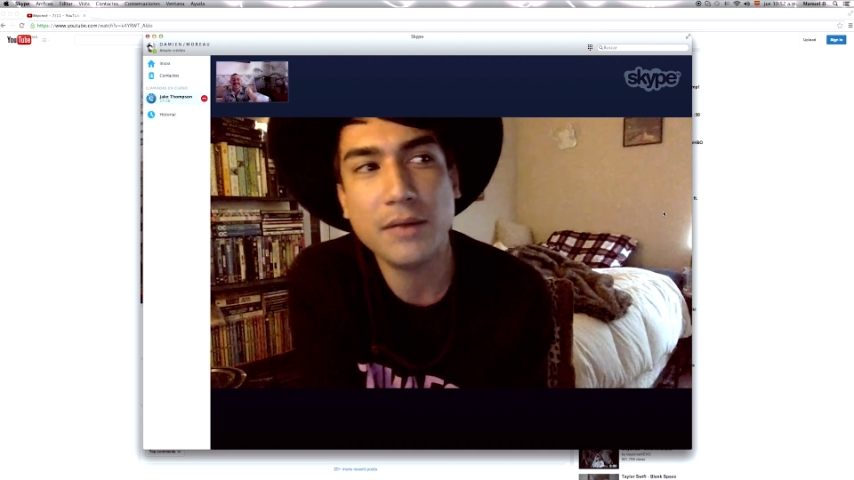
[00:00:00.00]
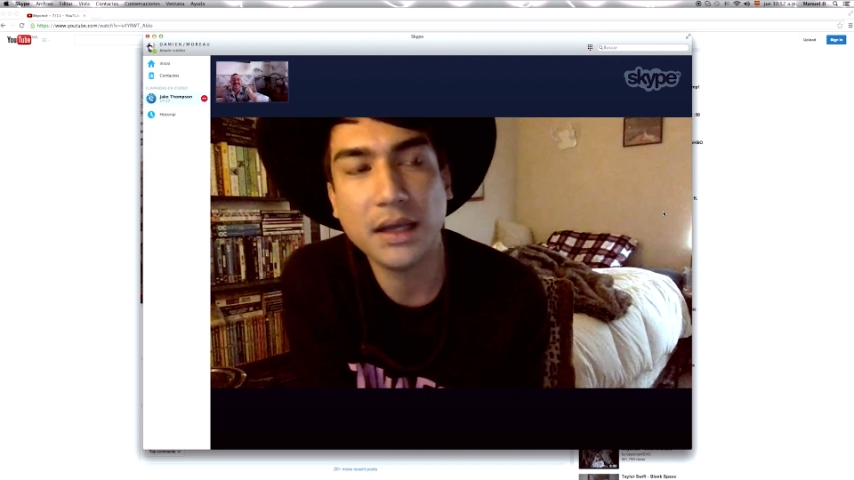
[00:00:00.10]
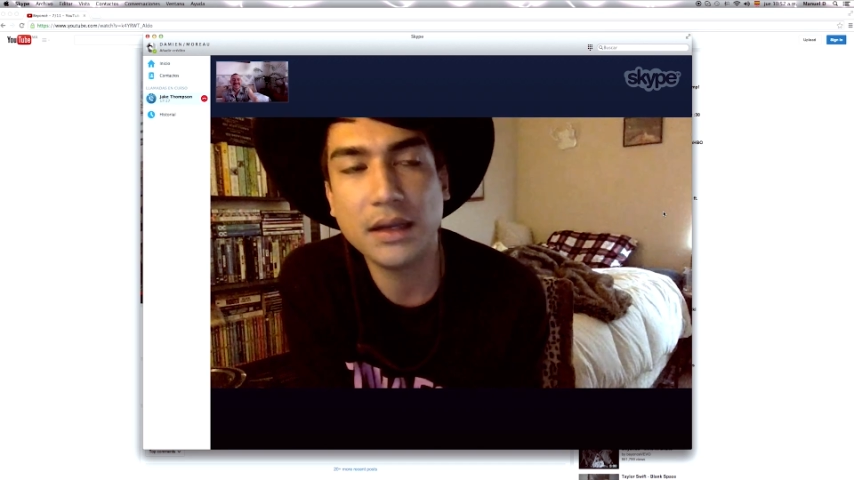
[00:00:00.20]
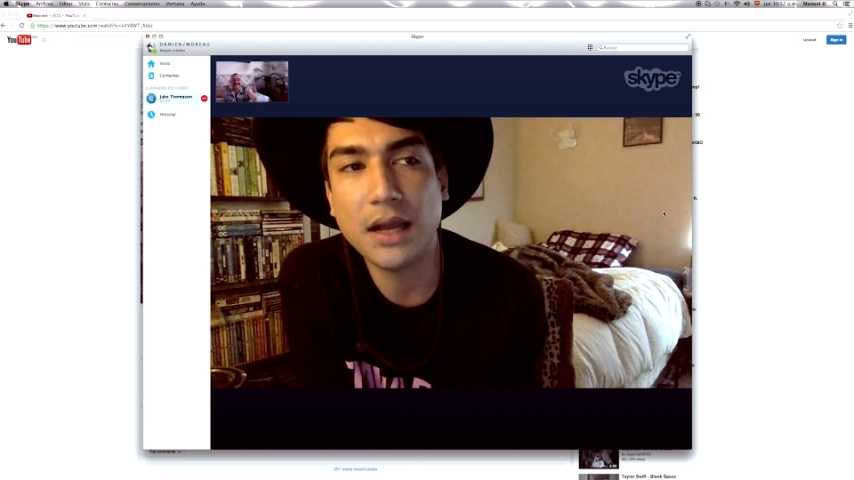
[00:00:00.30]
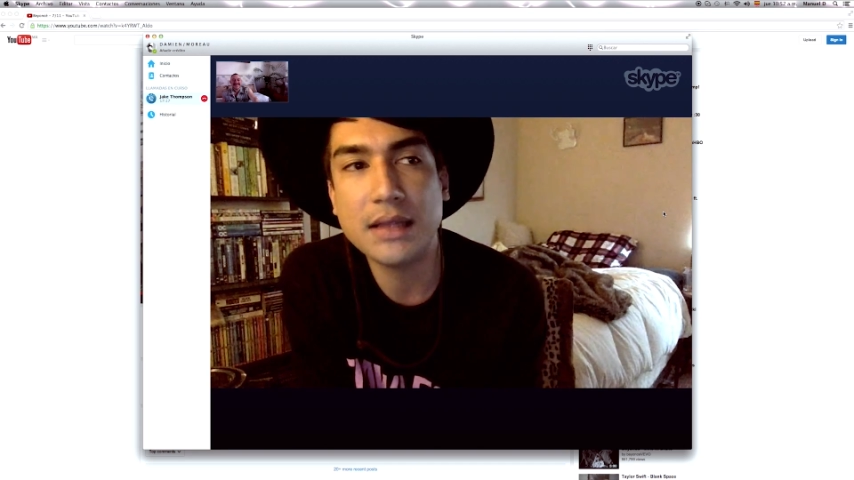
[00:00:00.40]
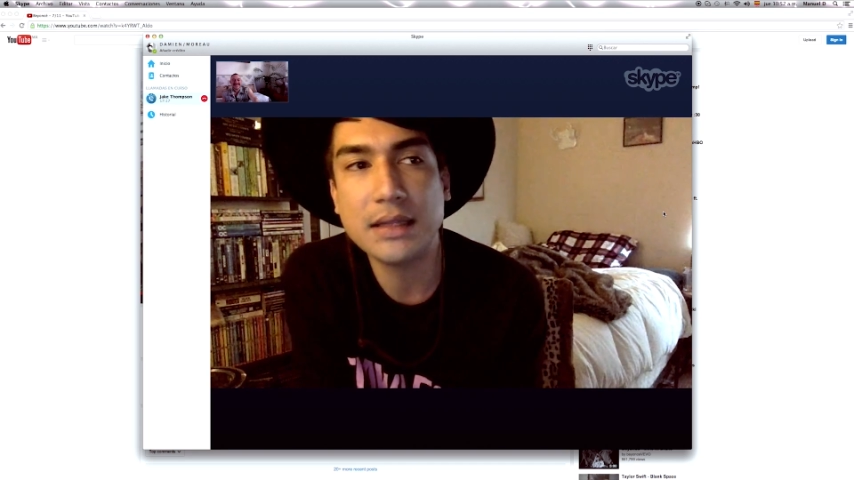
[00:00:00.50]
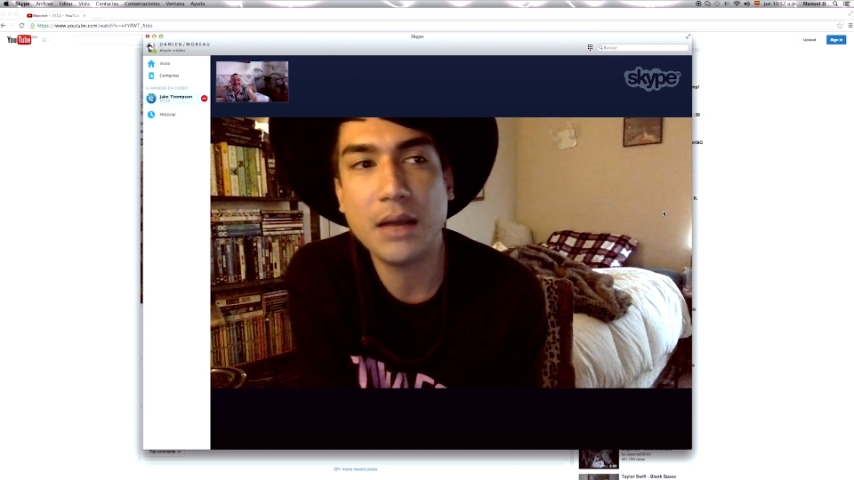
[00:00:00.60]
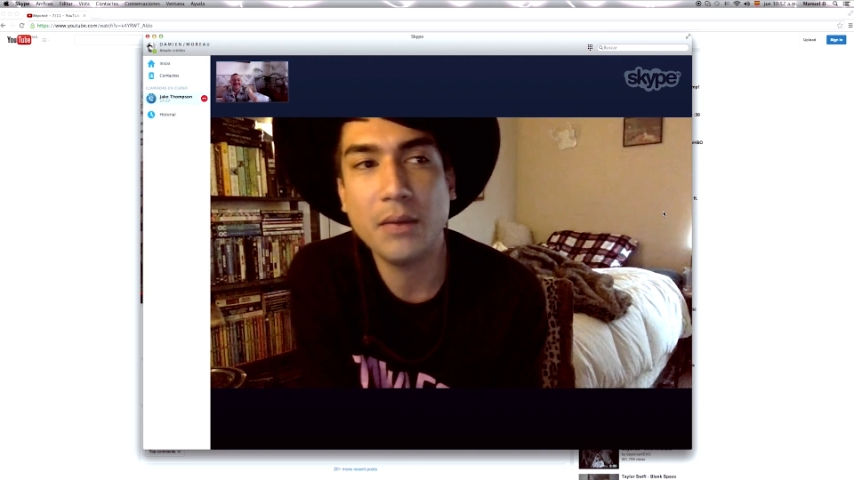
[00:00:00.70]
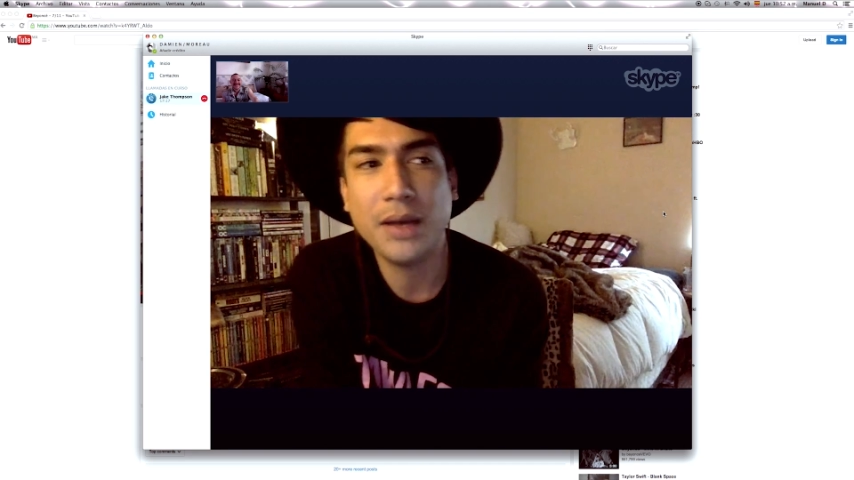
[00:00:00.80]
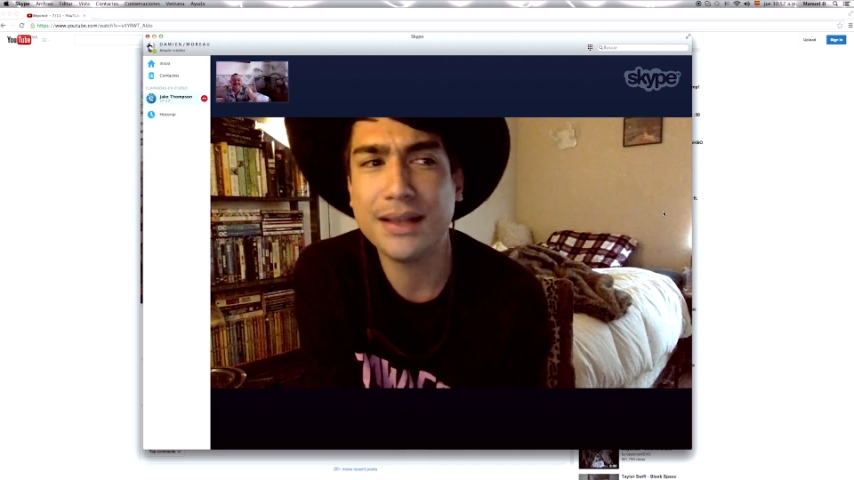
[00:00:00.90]
recognized
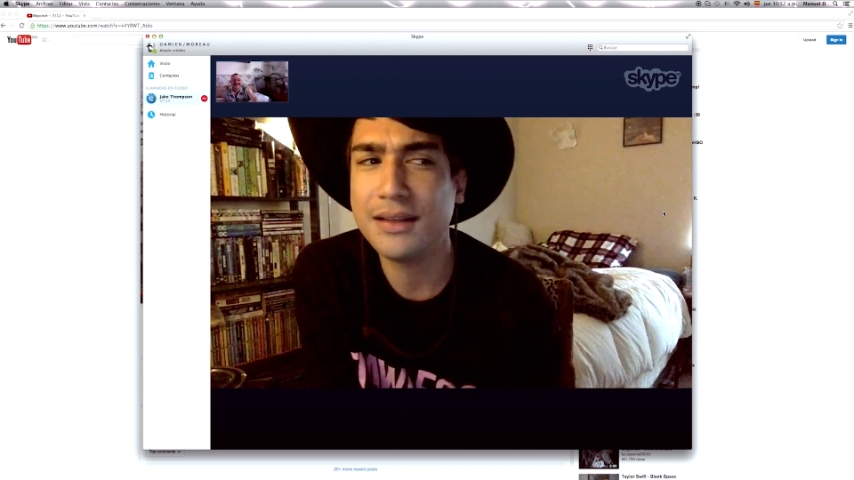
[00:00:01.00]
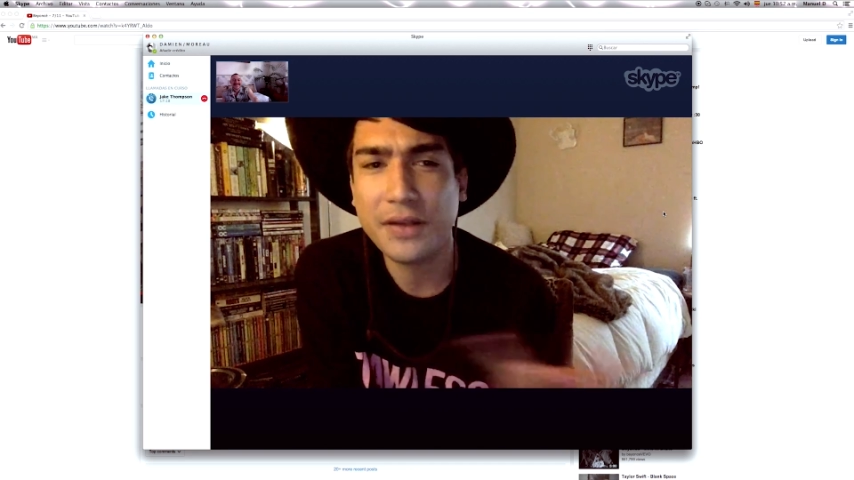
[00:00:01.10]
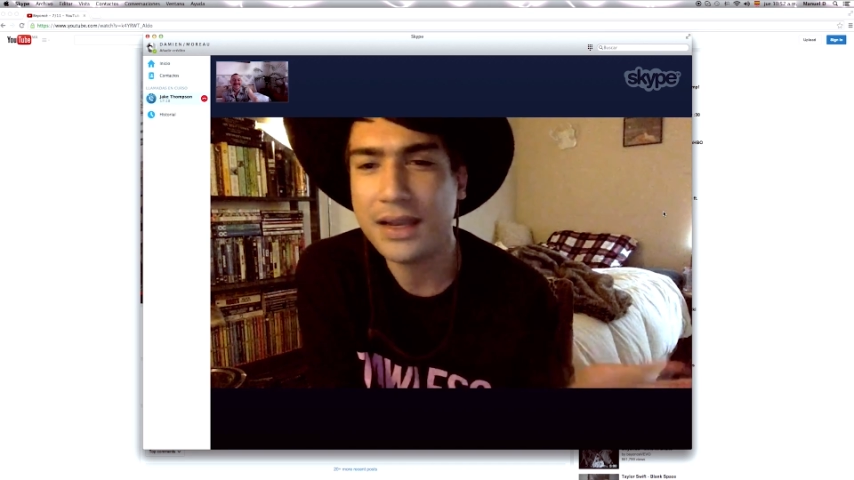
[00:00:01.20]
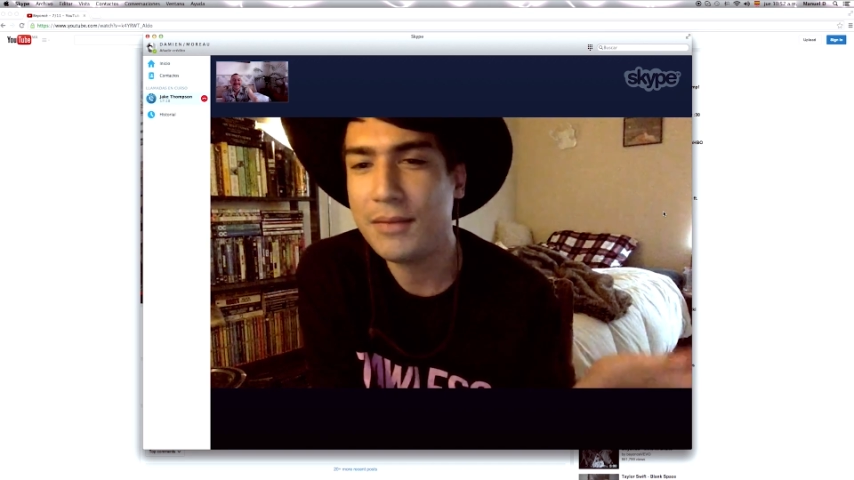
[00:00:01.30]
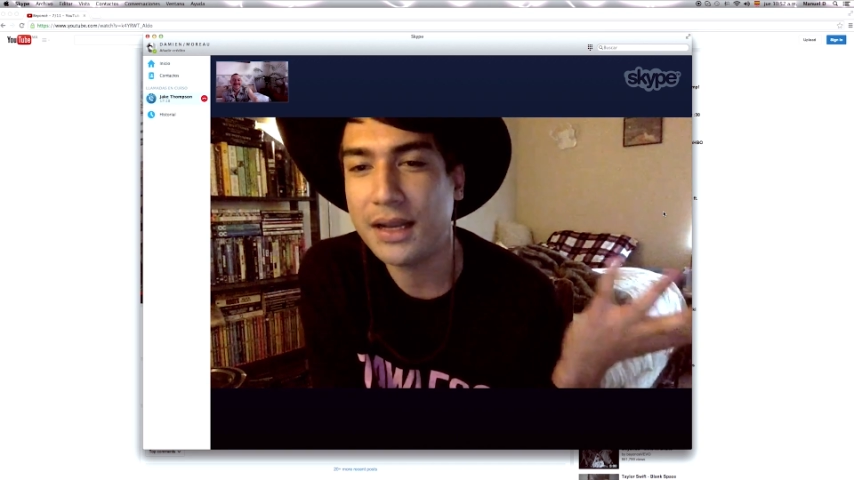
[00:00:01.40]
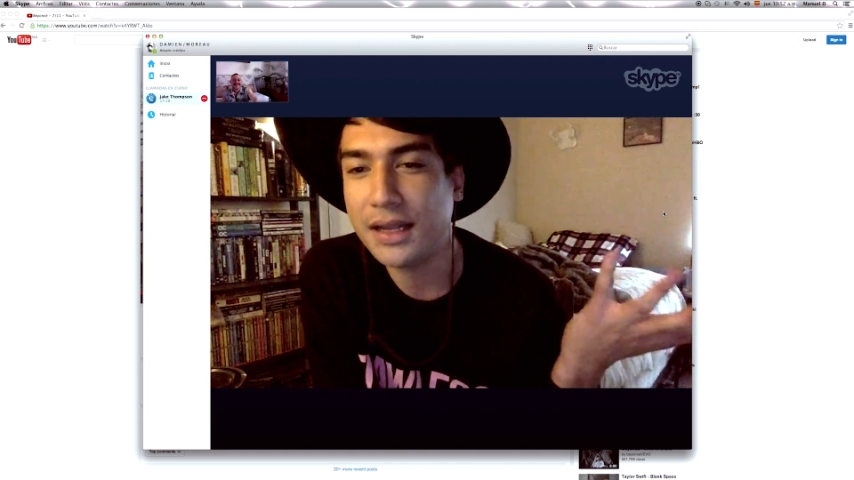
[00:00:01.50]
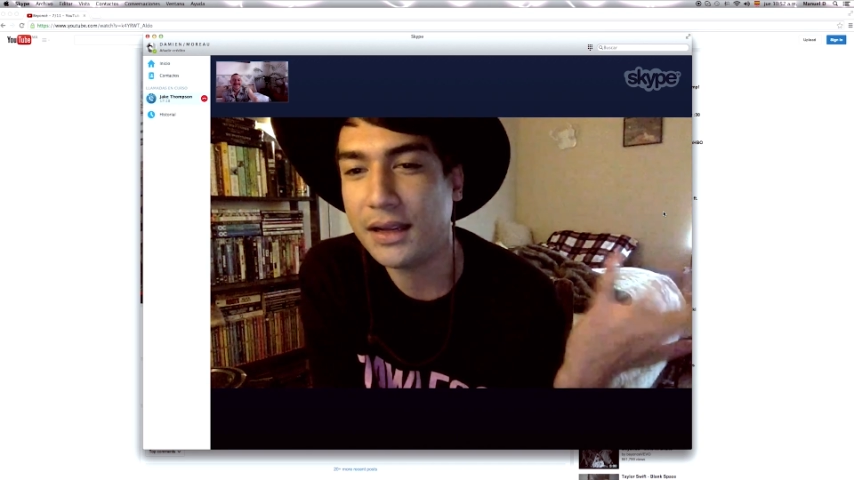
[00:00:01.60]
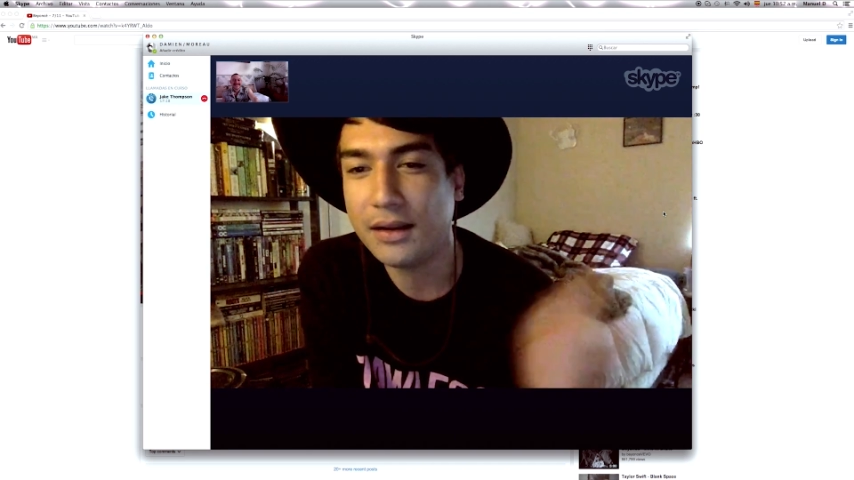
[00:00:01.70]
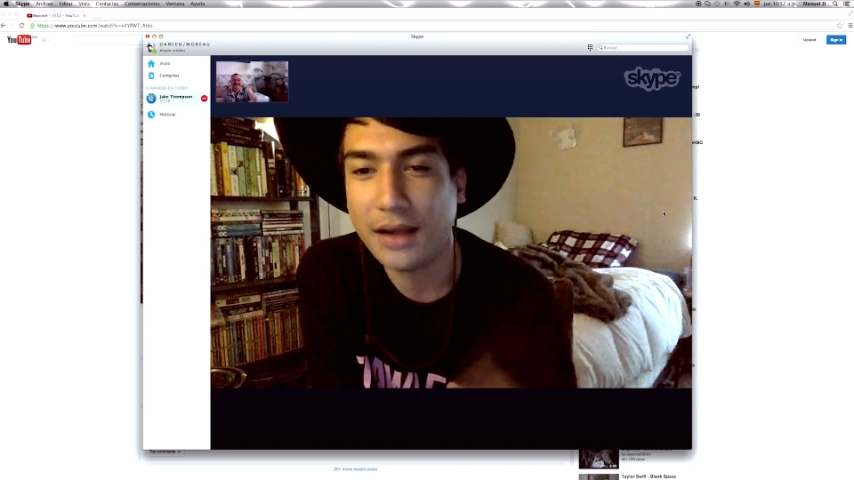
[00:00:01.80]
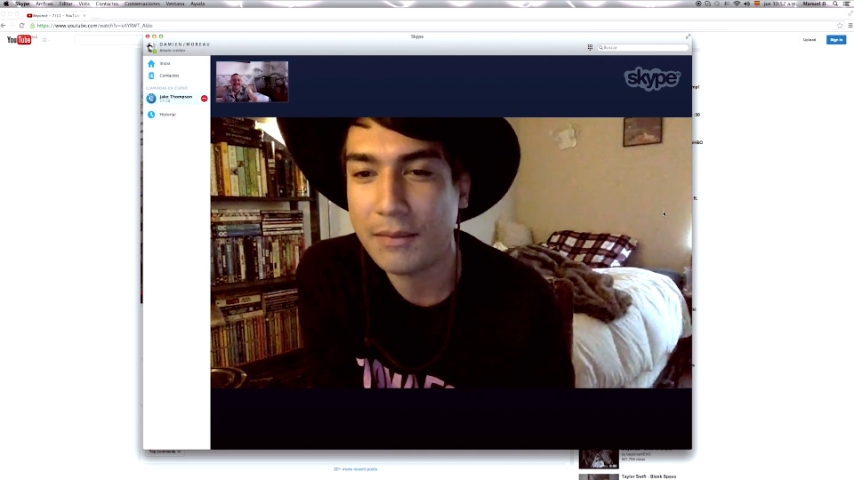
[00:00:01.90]
in that way, because if anybody,